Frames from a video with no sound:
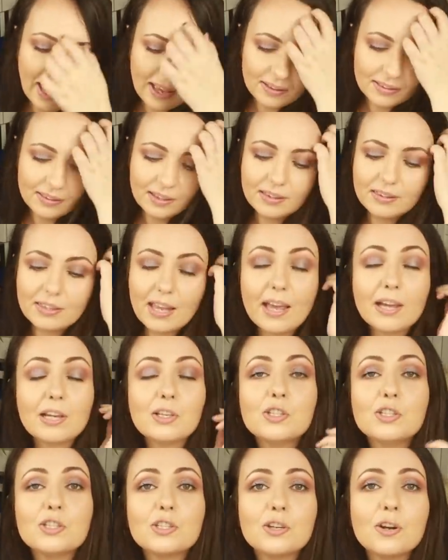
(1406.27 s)
and the
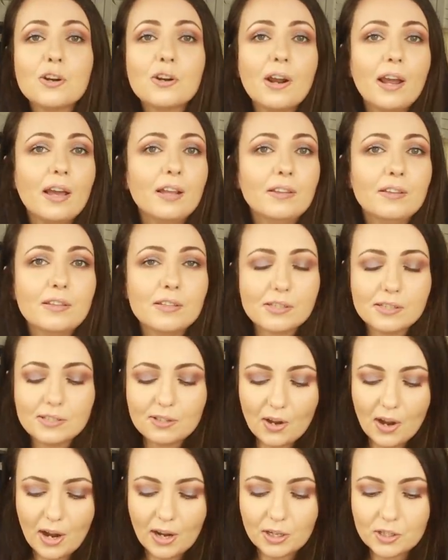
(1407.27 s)
texture and the
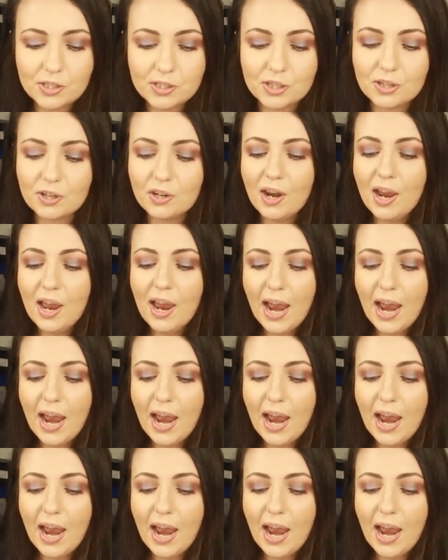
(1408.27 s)
structure.